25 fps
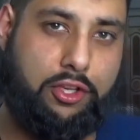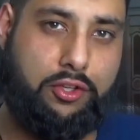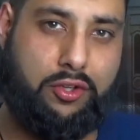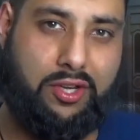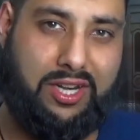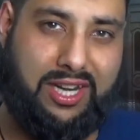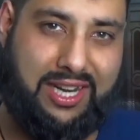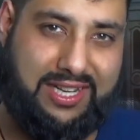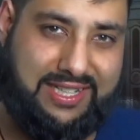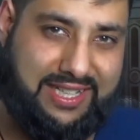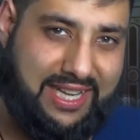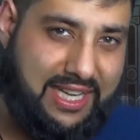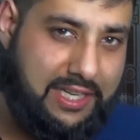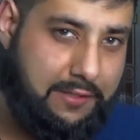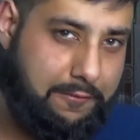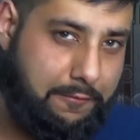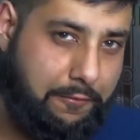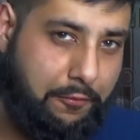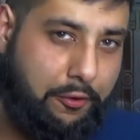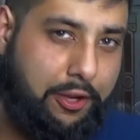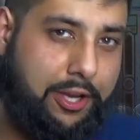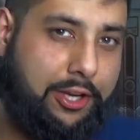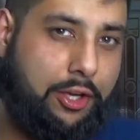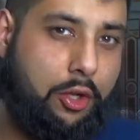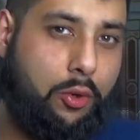you didn't attain
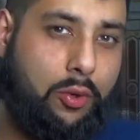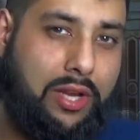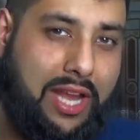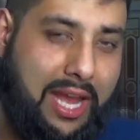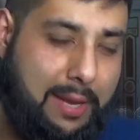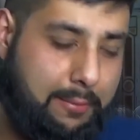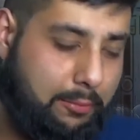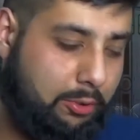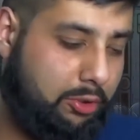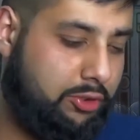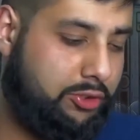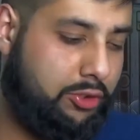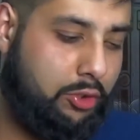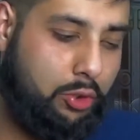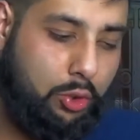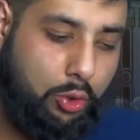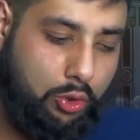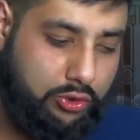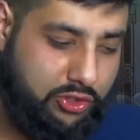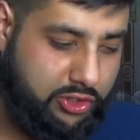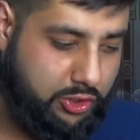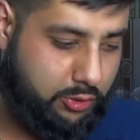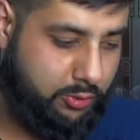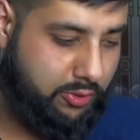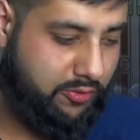for it, no camels, no
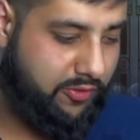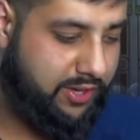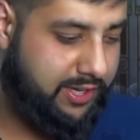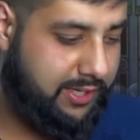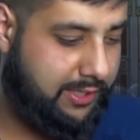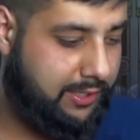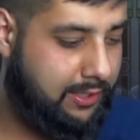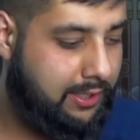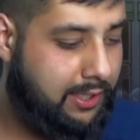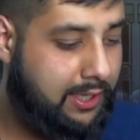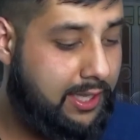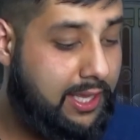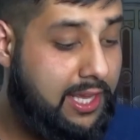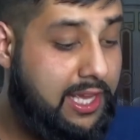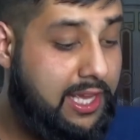horses were ridden.